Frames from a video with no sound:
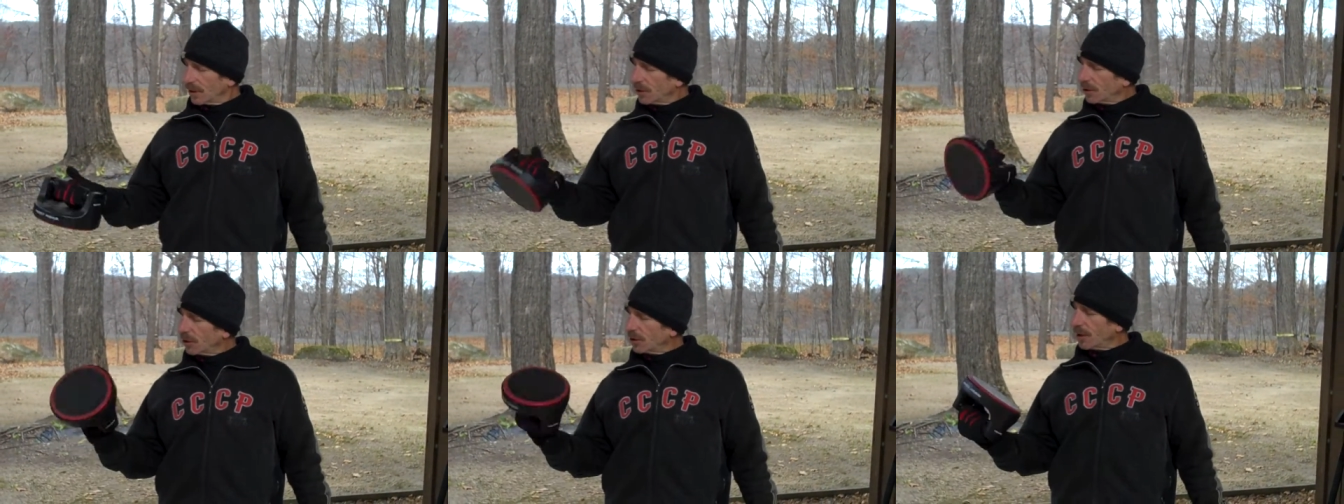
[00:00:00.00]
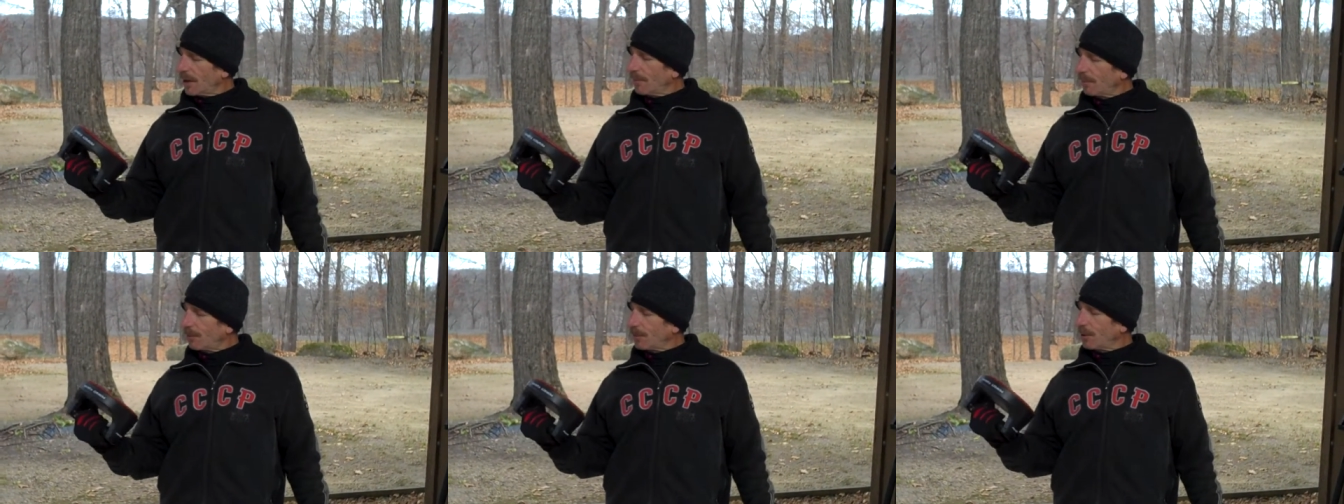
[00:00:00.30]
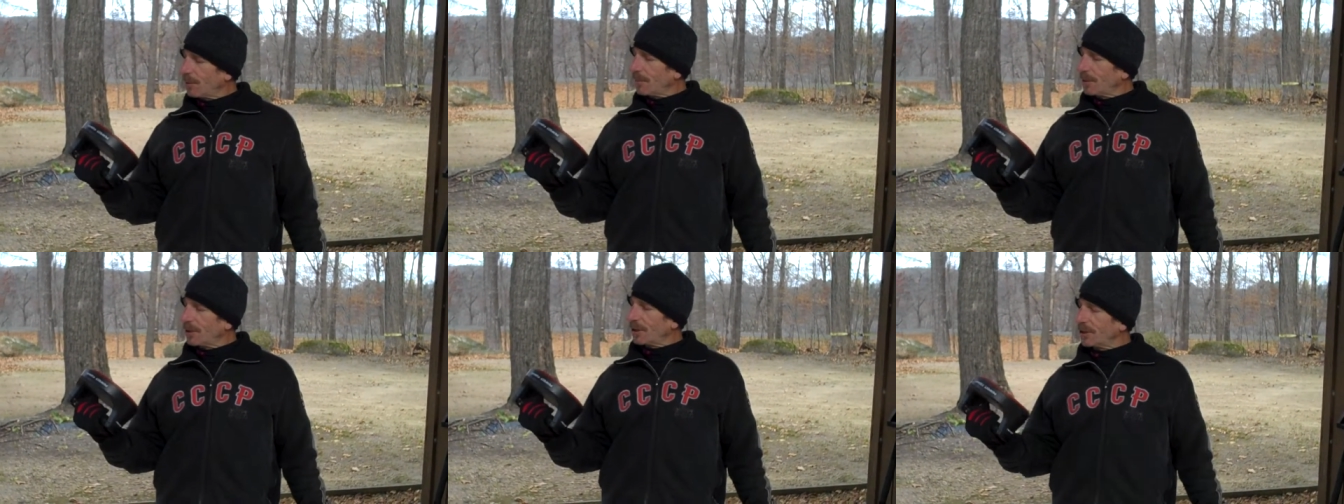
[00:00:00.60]
Good enough for
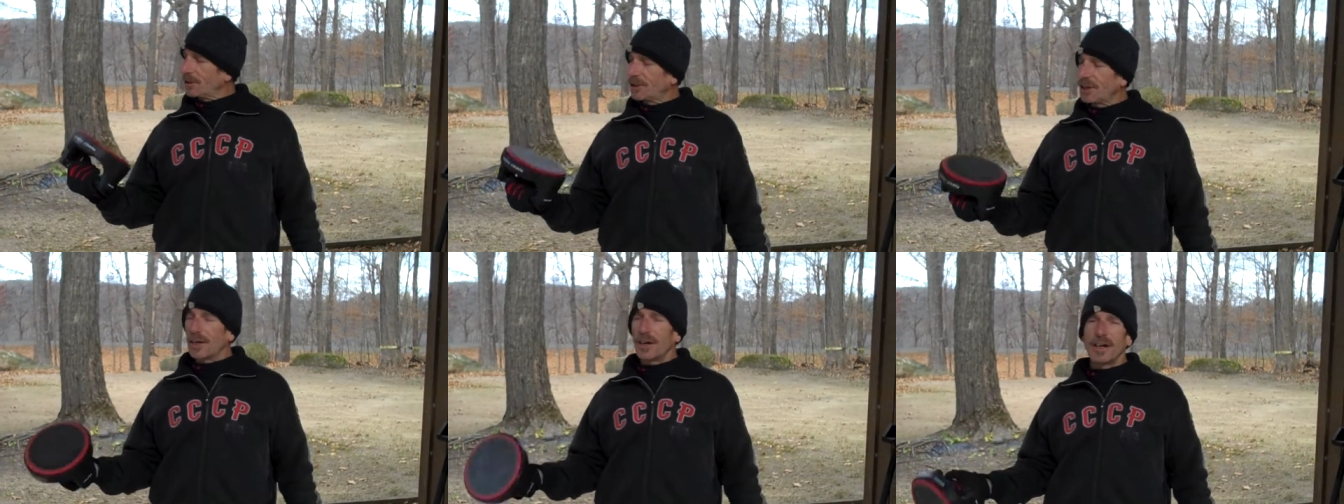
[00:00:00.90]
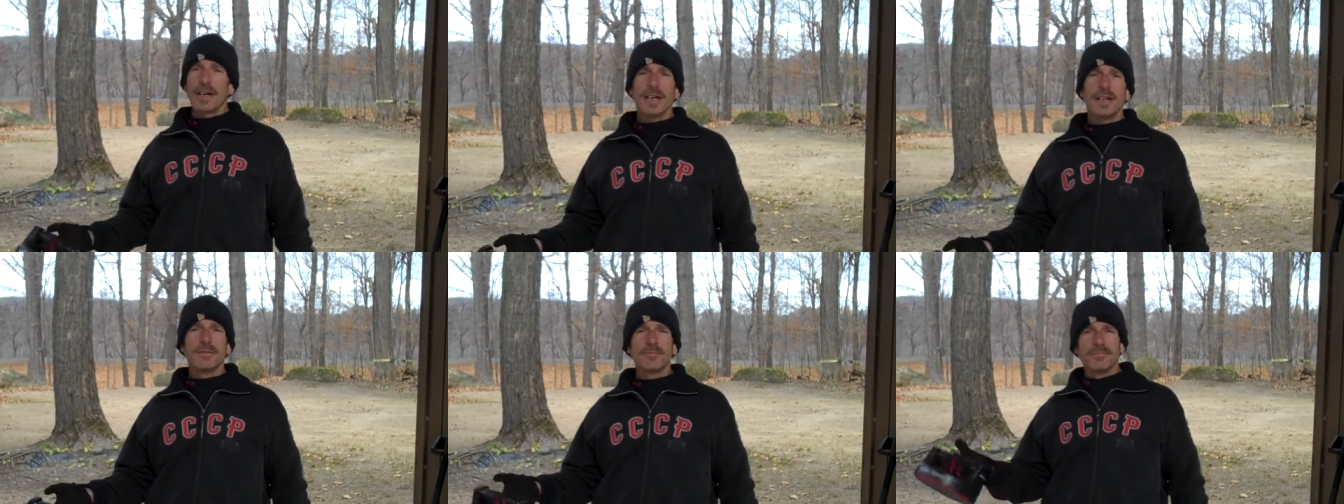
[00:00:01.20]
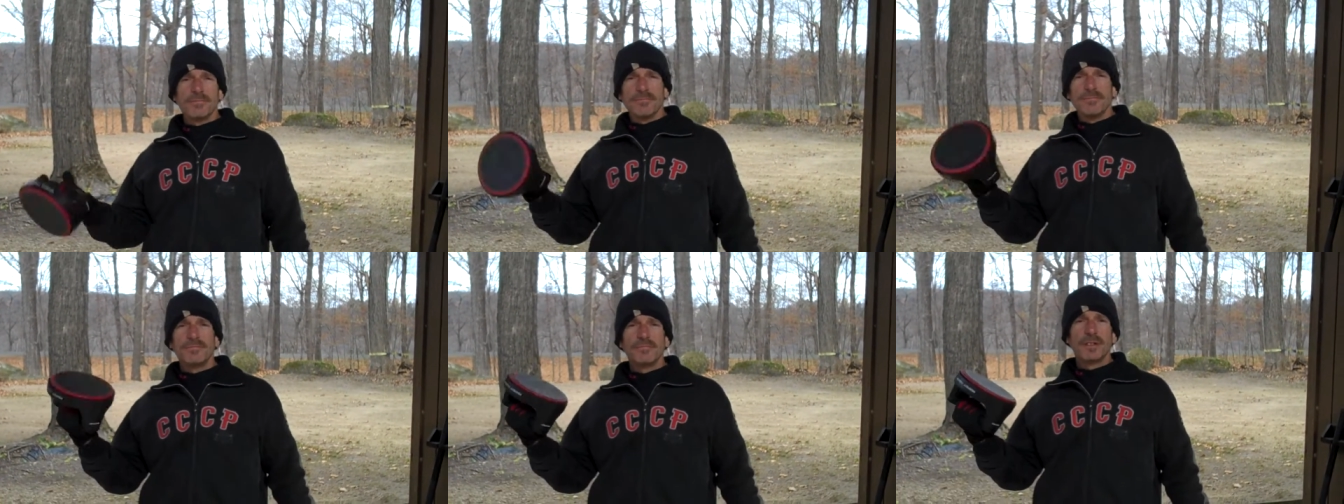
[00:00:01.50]
the military,
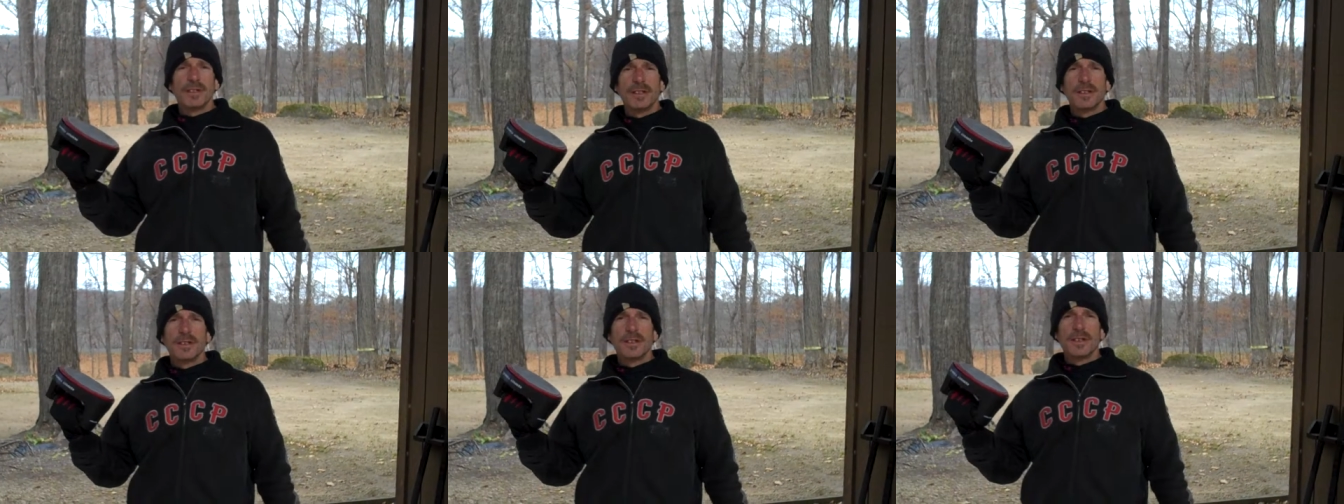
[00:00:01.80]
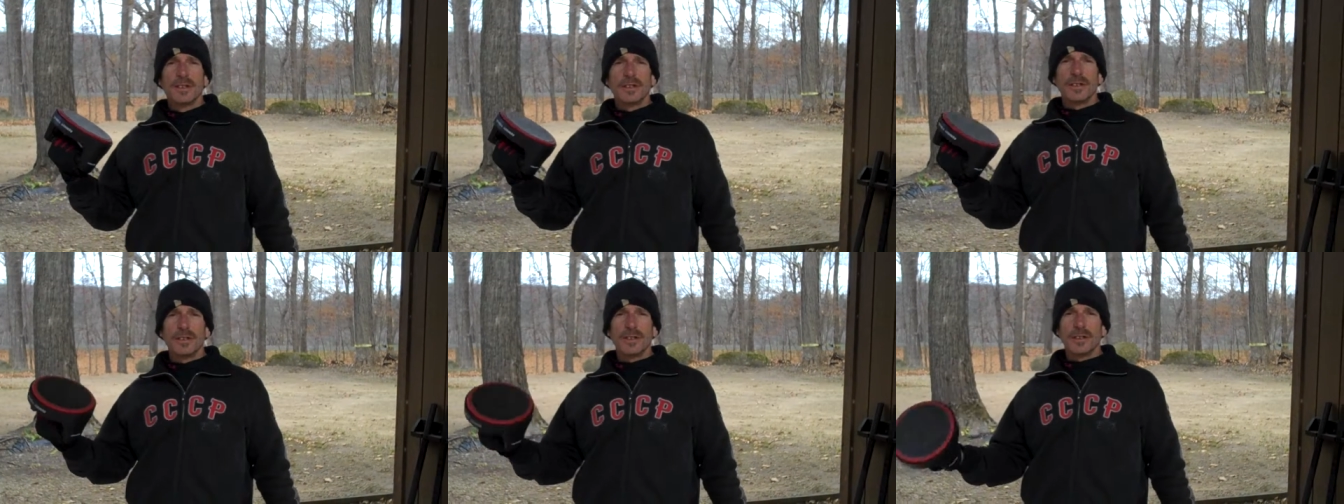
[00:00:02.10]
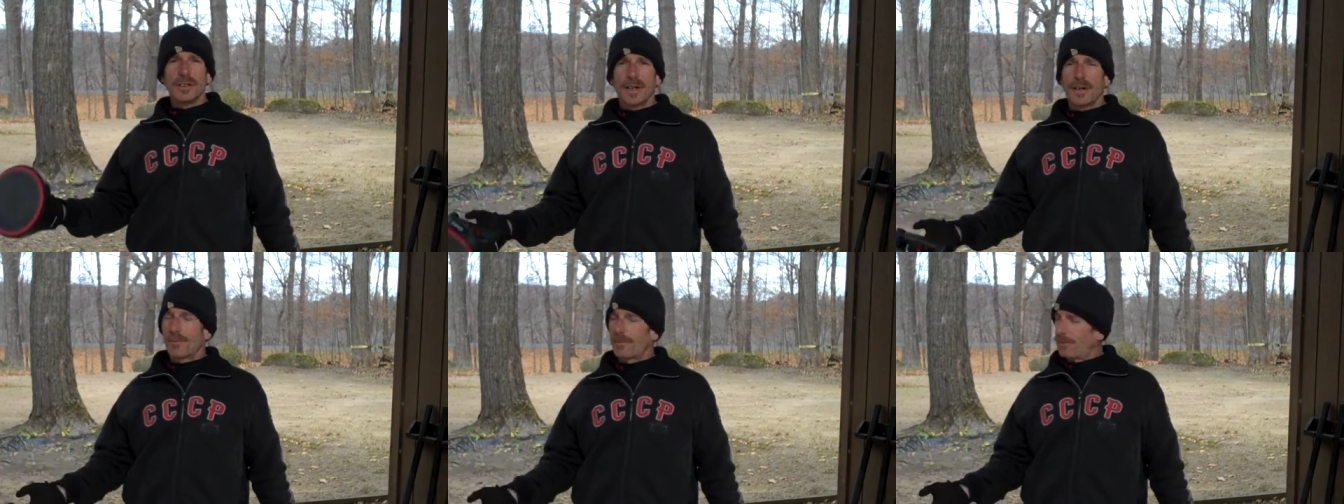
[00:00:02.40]

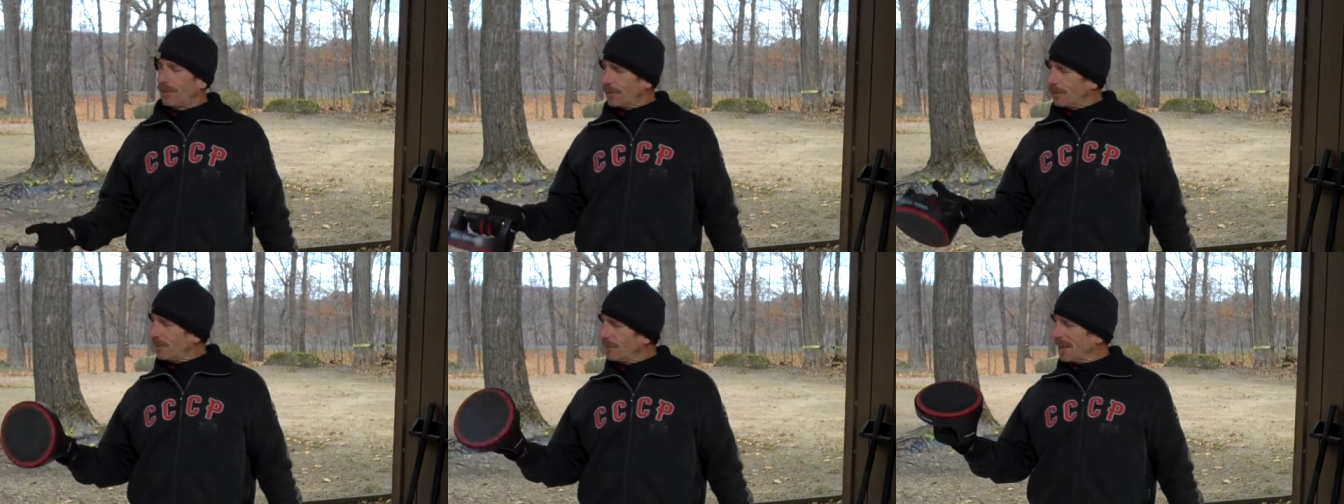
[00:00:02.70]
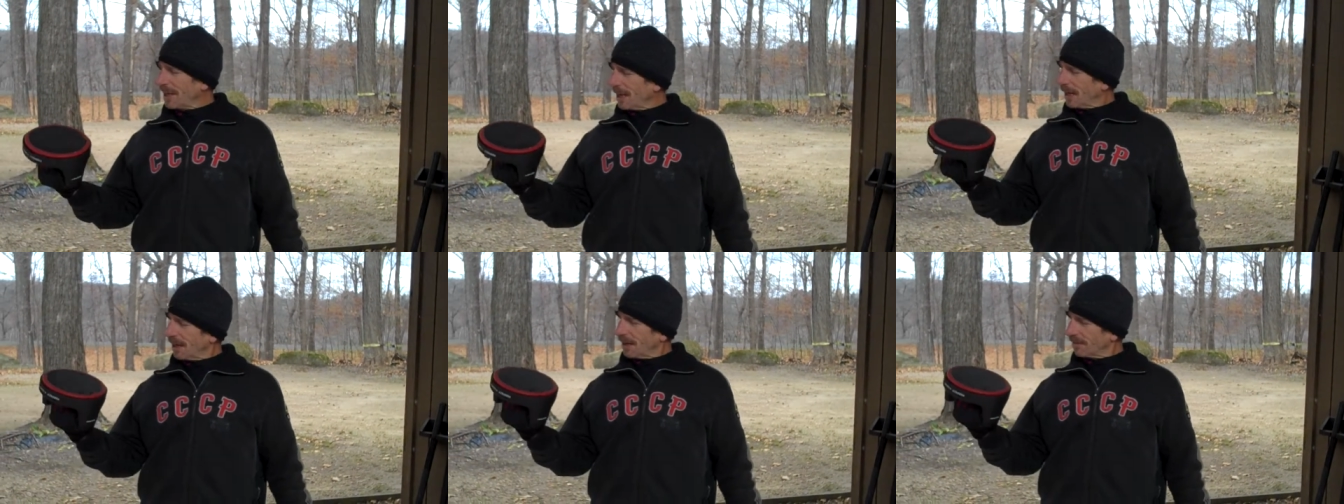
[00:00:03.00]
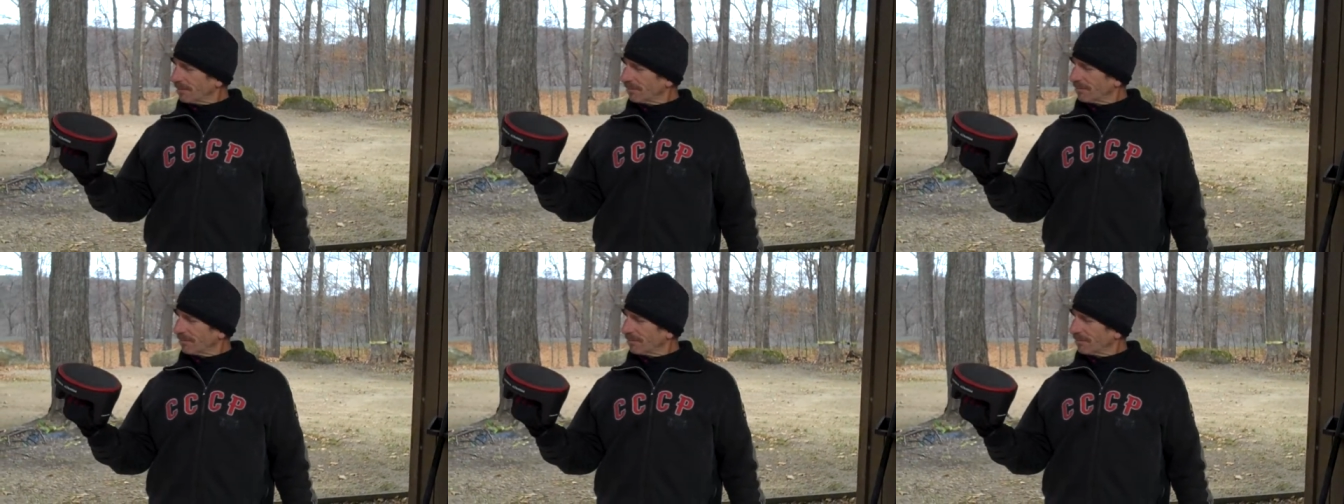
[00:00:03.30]
good enough for me.